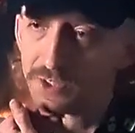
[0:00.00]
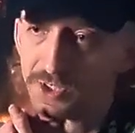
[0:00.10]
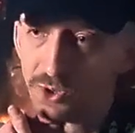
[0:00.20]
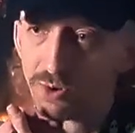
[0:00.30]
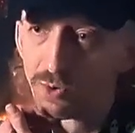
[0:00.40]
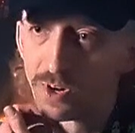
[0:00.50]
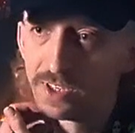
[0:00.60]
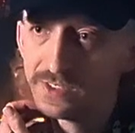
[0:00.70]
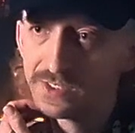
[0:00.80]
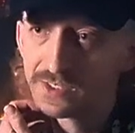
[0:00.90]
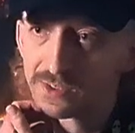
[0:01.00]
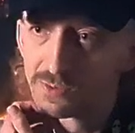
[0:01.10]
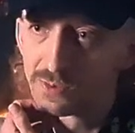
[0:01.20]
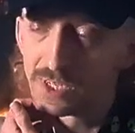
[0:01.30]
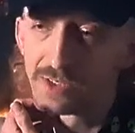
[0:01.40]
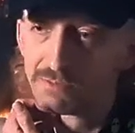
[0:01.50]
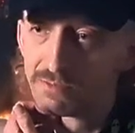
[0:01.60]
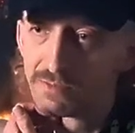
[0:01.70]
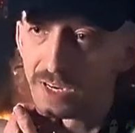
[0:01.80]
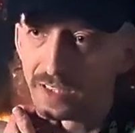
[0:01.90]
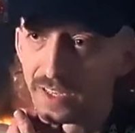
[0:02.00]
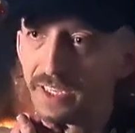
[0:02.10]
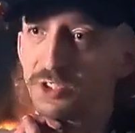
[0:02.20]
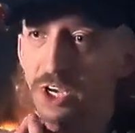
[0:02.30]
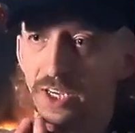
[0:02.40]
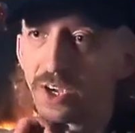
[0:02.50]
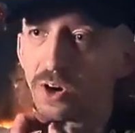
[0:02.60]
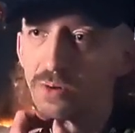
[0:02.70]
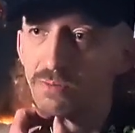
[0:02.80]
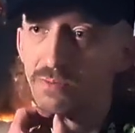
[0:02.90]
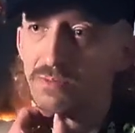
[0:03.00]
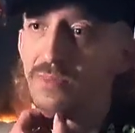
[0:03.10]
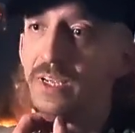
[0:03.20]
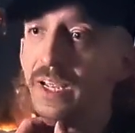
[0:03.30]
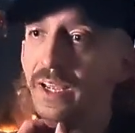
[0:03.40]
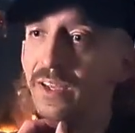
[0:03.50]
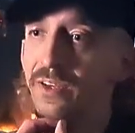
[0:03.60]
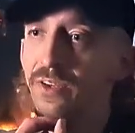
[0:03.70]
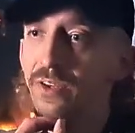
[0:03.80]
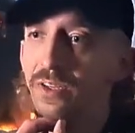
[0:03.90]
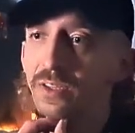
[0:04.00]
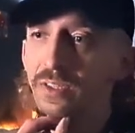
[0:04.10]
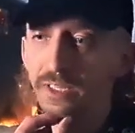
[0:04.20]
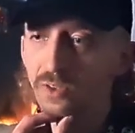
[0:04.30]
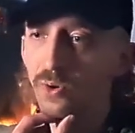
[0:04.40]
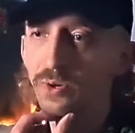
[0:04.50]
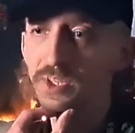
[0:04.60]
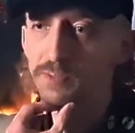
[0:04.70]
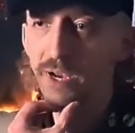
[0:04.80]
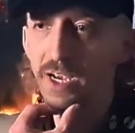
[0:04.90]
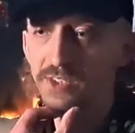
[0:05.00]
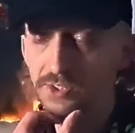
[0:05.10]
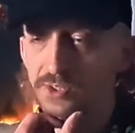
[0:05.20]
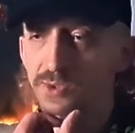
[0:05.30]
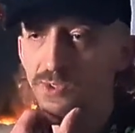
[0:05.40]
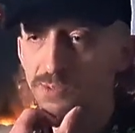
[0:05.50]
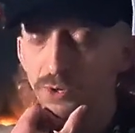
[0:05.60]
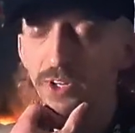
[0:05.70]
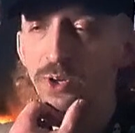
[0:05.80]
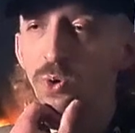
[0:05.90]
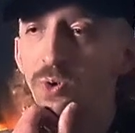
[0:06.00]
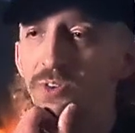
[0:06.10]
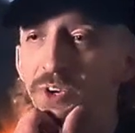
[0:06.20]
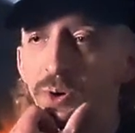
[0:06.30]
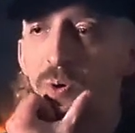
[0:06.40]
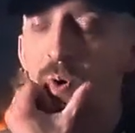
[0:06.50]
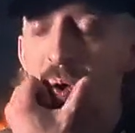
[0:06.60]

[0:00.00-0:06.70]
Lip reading: his newer ones, well, I like Django, and Inglourious Bastards was pretty cool too.